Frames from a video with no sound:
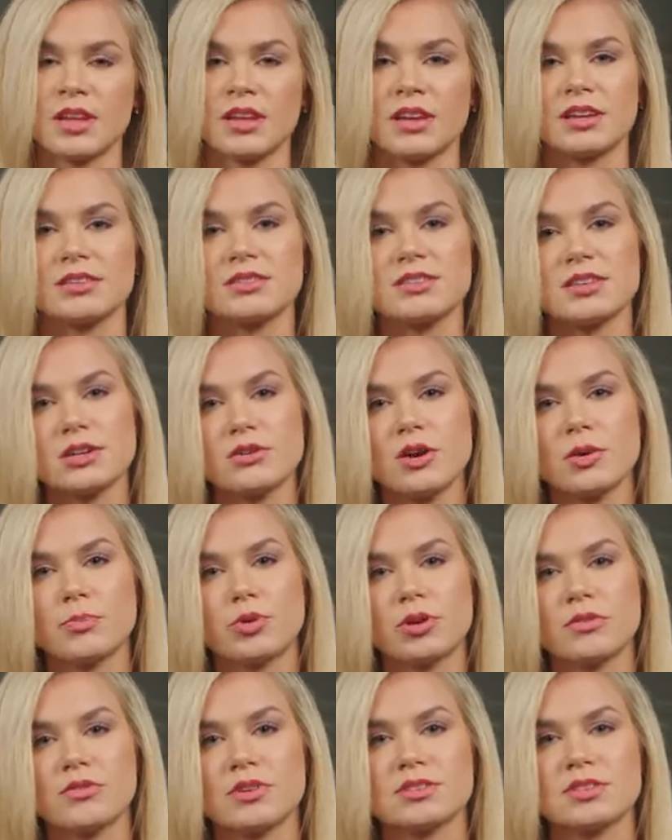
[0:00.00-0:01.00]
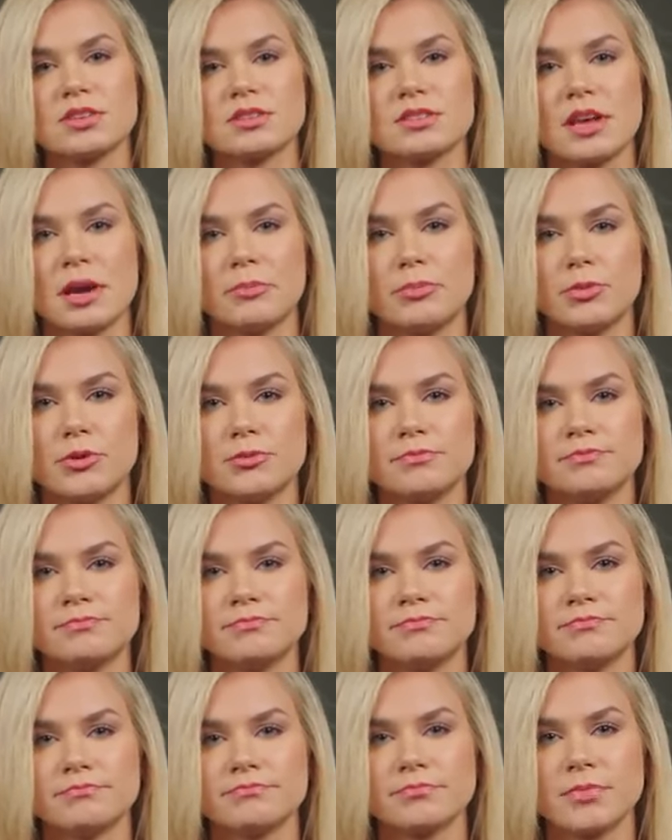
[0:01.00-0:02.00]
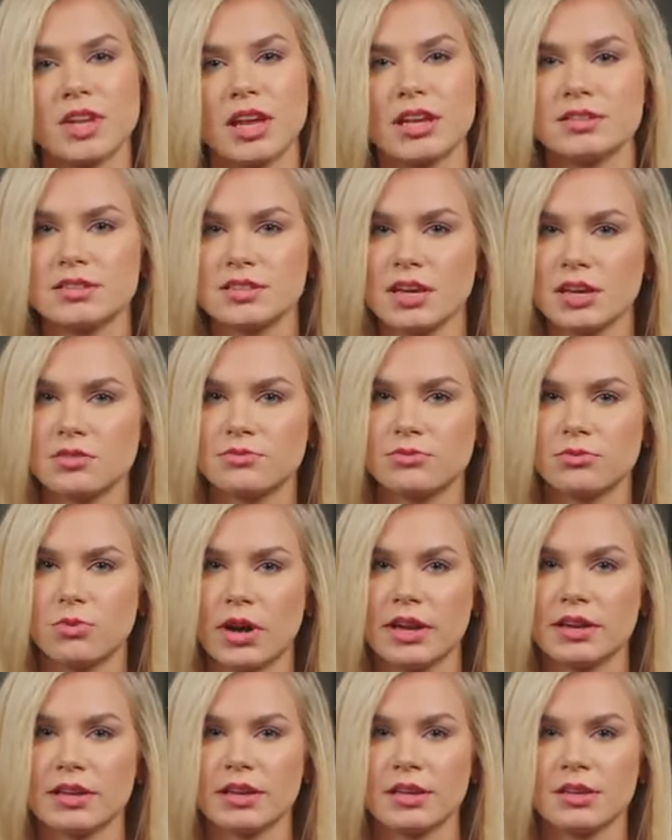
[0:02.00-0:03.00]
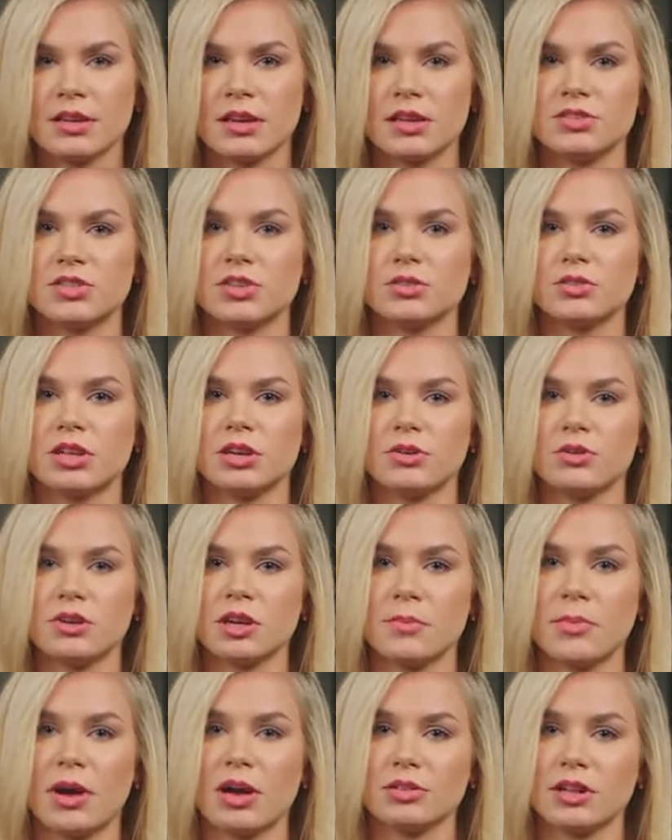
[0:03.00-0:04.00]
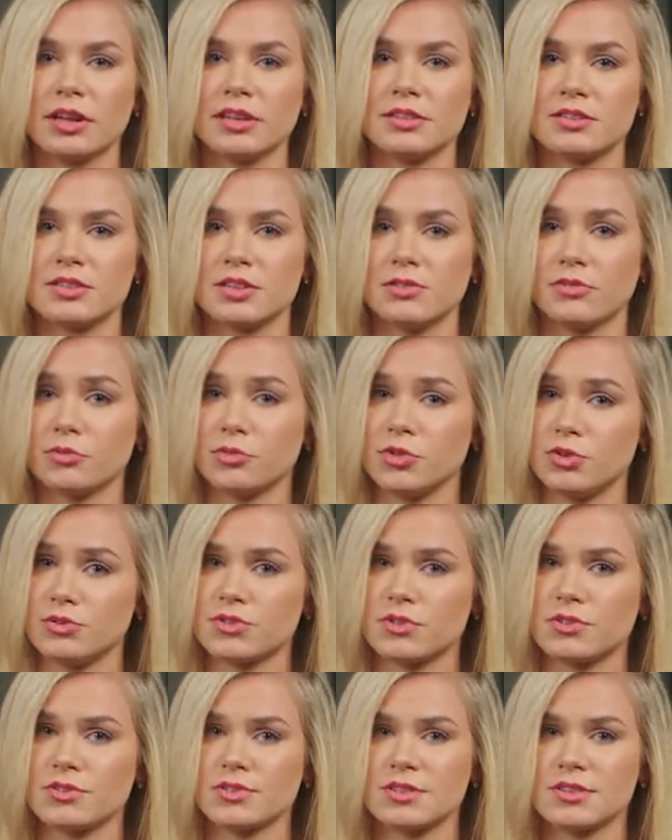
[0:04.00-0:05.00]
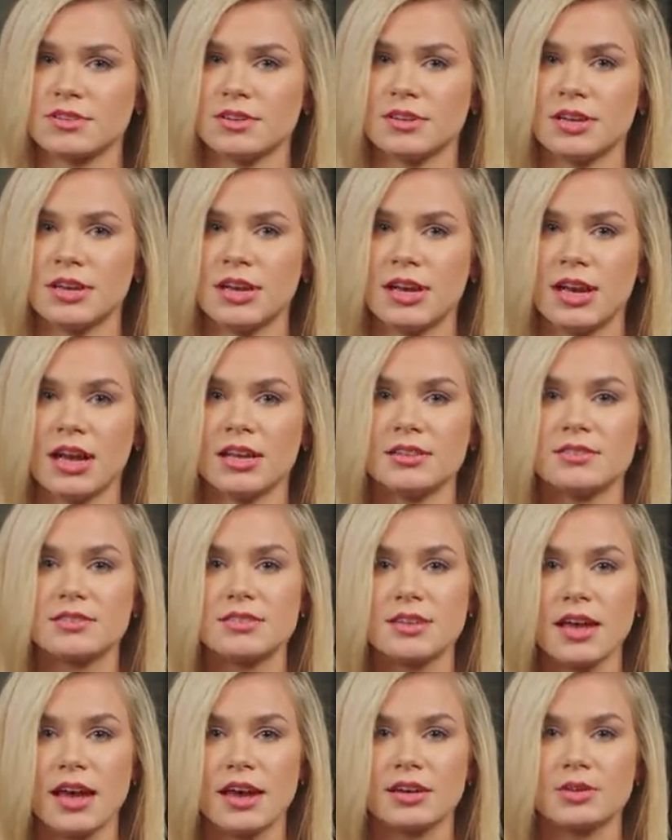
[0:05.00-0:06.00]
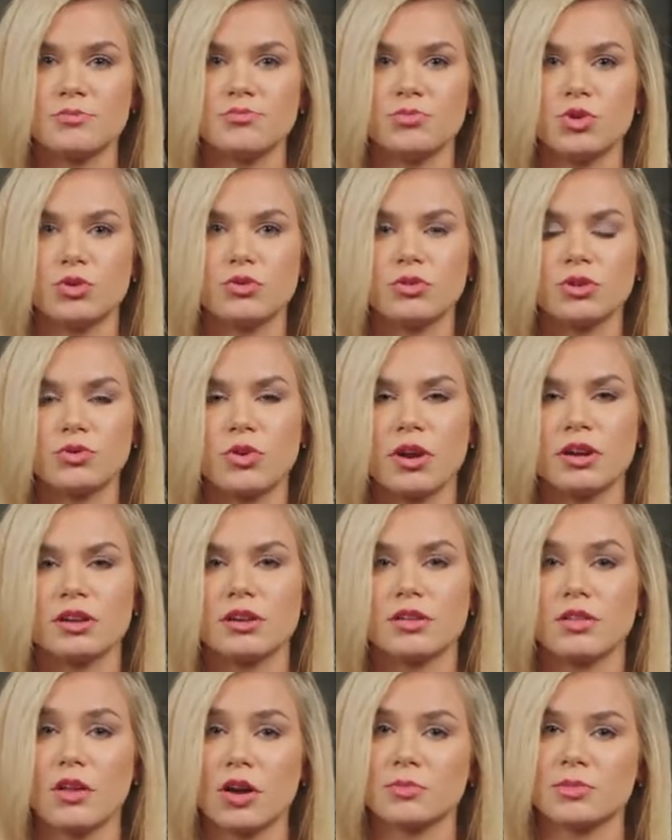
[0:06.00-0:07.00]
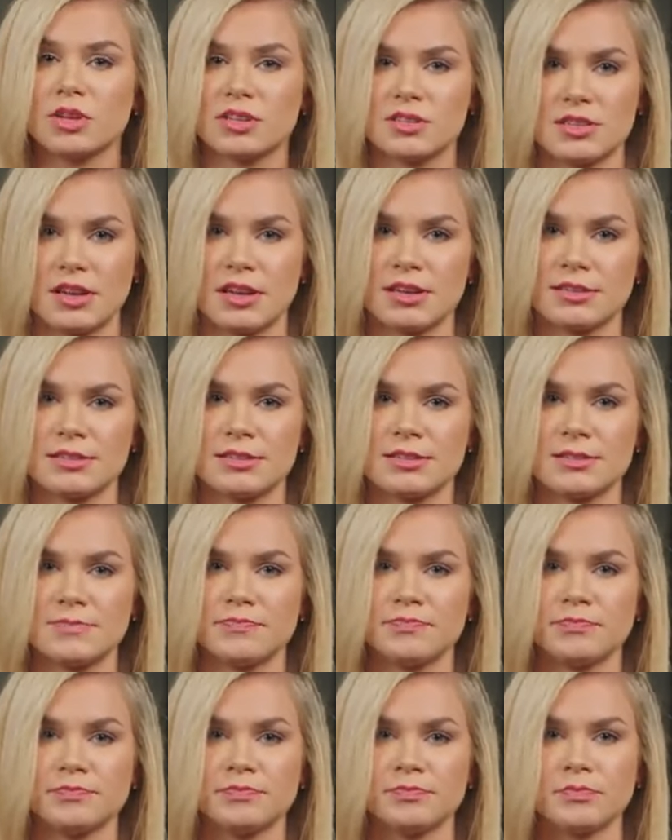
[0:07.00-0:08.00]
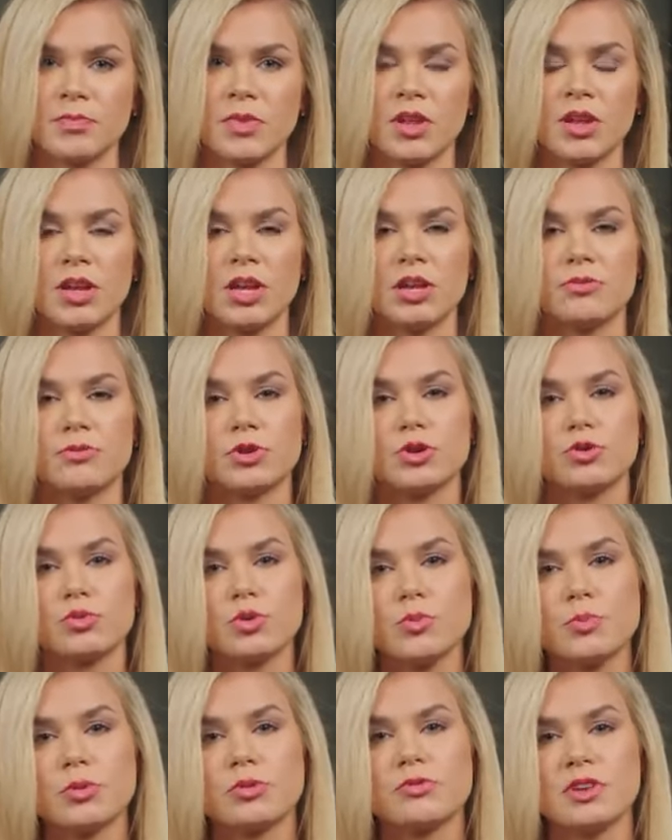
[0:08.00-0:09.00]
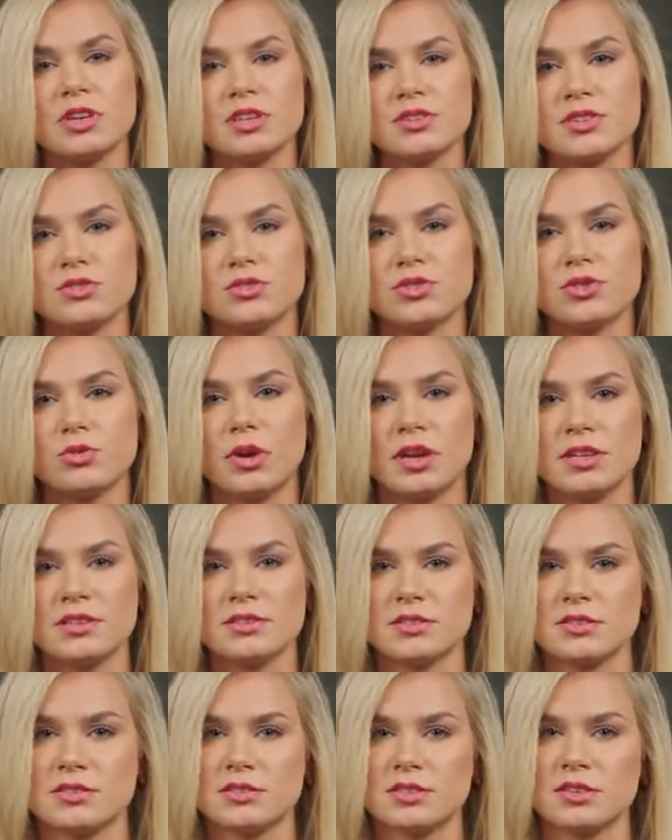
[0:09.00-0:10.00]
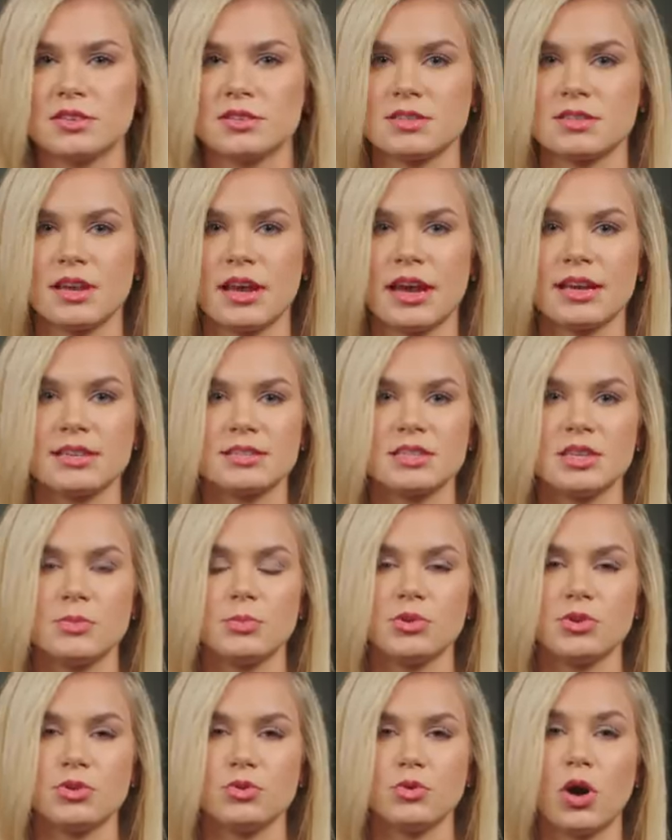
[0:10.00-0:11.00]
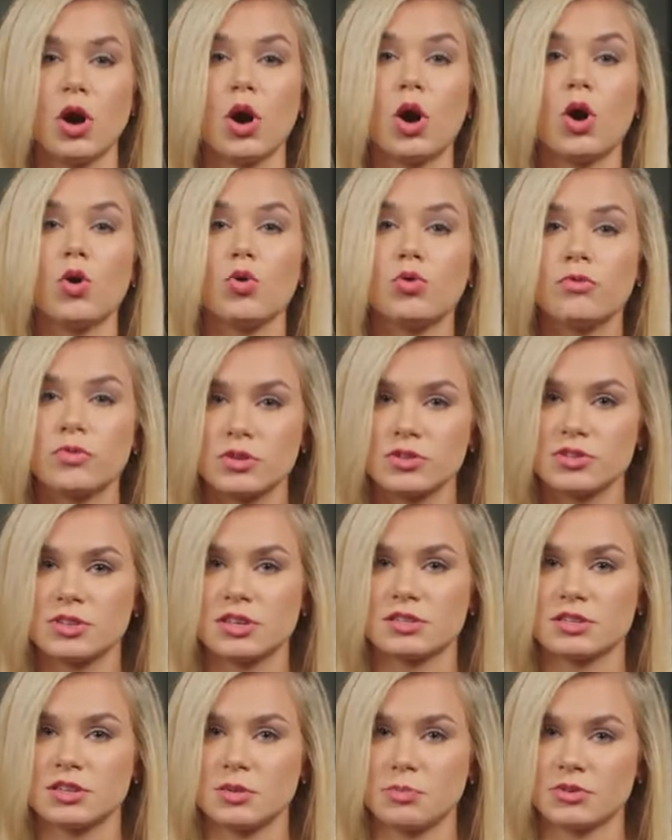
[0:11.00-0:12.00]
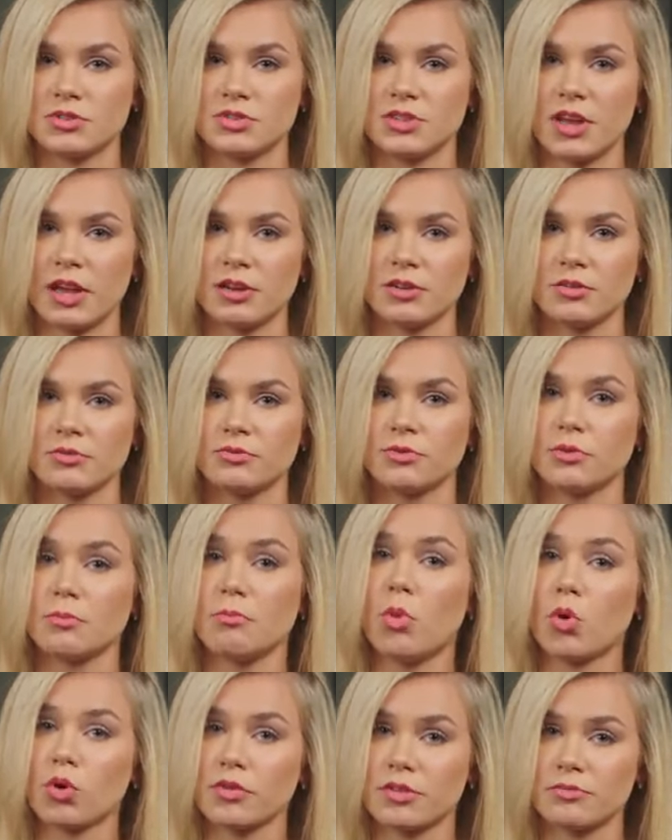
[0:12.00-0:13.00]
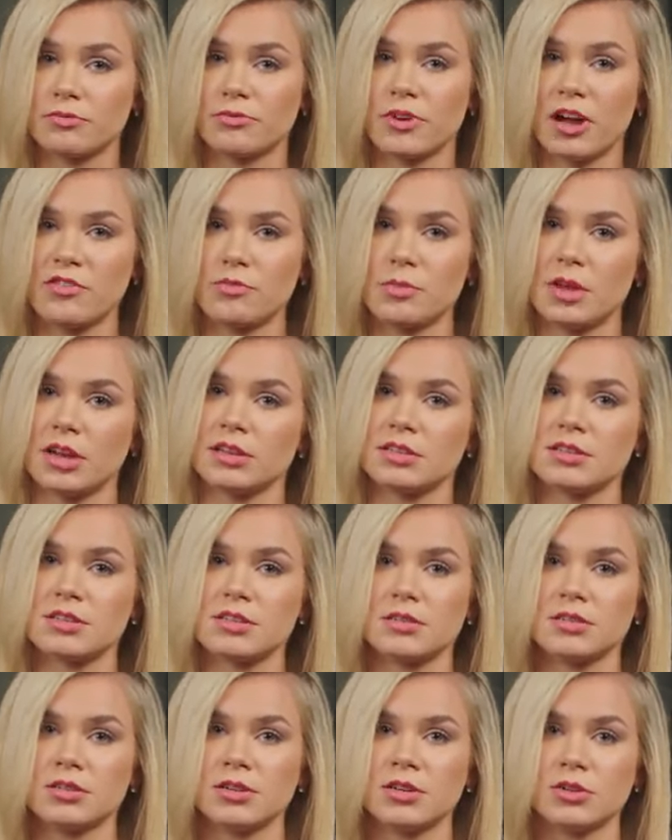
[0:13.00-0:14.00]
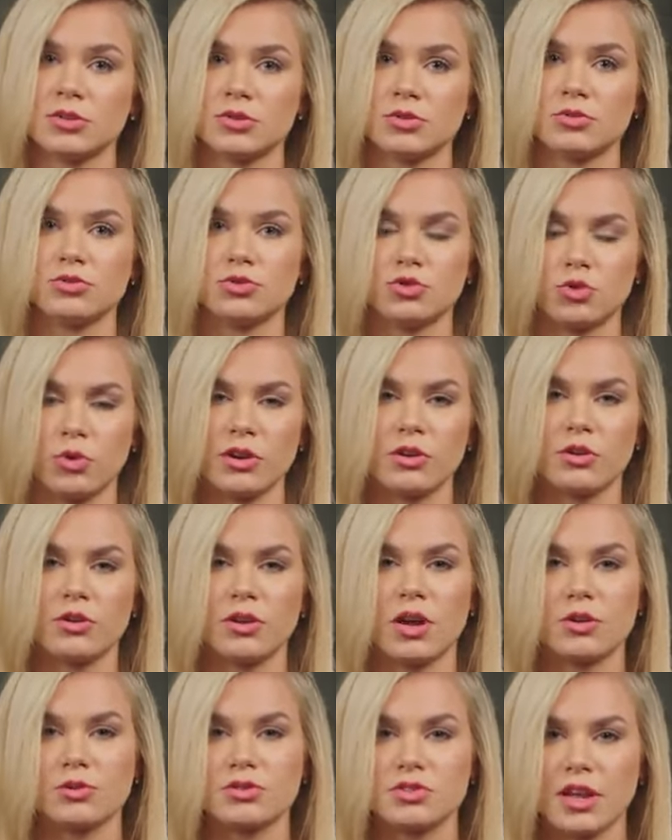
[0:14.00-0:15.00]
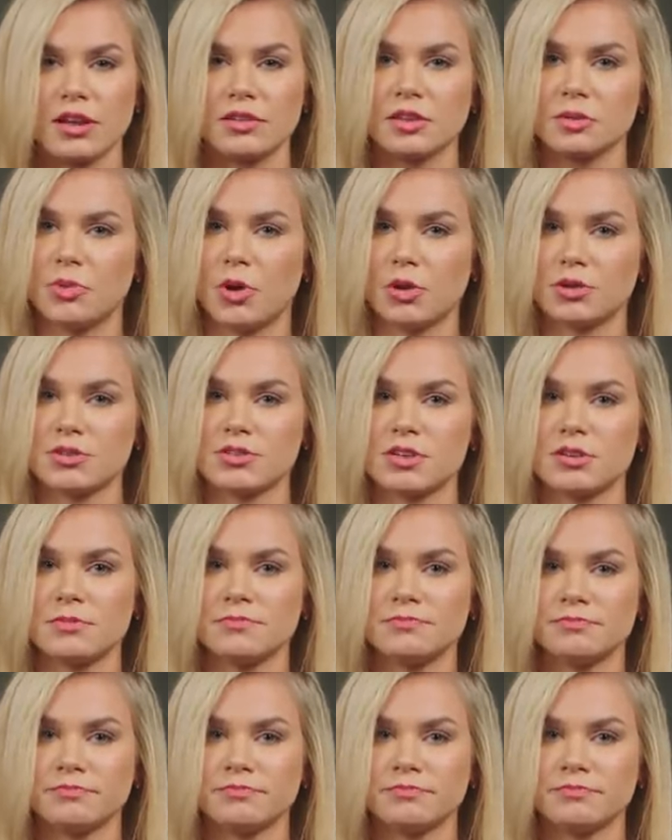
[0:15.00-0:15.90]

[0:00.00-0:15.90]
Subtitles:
Consider our previous example. Instead of waiting until hearing about latency from users, instead, you can create an alarm that says, if a group of EC2 instances has CPU over 60% for more than 5 minutes, trigger an auto-scaling policy.